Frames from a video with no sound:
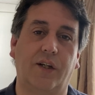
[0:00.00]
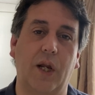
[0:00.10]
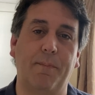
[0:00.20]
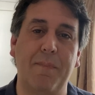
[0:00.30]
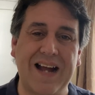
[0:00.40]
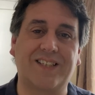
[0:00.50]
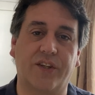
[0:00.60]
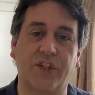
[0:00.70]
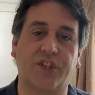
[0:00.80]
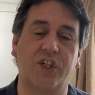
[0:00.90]
no
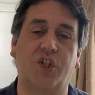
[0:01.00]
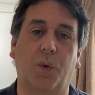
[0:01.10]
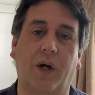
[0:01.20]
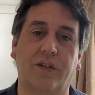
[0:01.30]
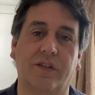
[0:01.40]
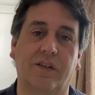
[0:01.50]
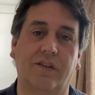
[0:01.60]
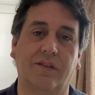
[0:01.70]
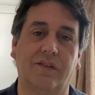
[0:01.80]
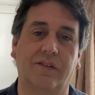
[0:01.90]
matter the situation.
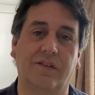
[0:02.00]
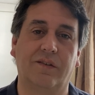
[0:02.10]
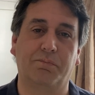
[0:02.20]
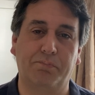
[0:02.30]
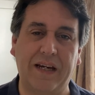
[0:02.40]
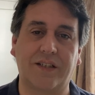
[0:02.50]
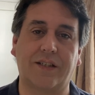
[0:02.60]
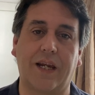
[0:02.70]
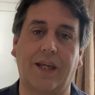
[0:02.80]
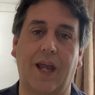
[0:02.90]
Make
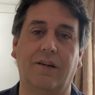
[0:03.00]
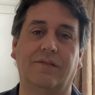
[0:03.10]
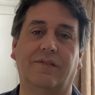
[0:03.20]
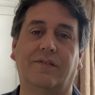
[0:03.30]
today count.